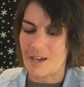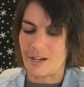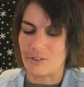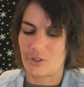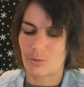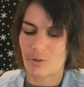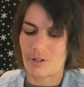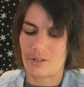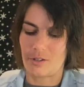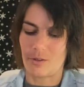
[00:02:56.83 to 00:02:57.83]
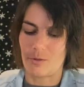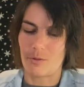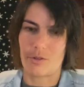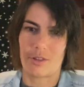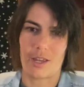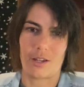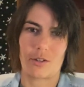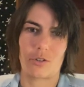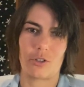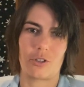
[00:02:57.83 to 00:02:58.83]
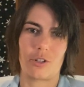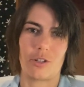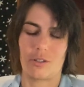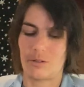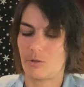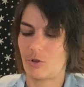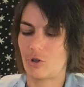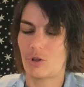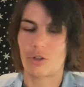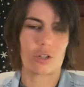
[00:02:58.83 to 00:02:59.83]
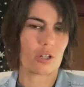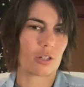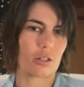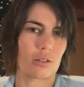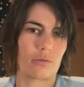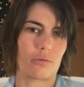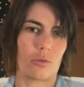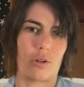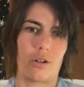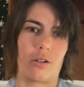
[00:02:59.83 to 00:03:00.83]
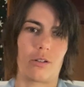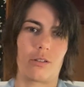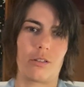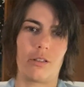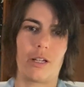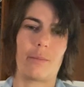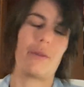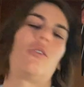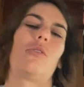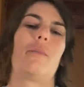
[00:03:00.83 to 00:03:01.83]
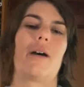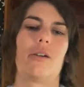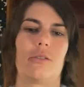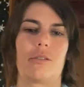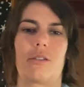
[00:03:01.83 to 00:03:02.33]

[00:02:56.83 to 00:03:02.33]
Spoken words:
I just wanted to thank Christian Shushok for letting me about